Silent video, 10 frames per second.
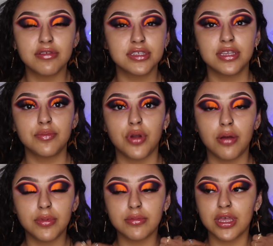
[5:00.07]
have the same
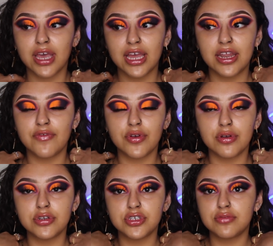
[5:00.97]
problem? Like, I
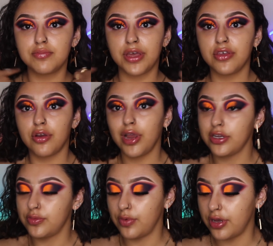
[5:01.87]
never buy the
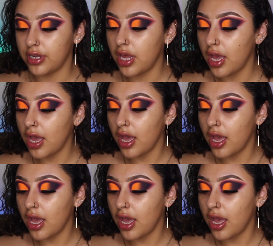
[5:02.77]
correct one.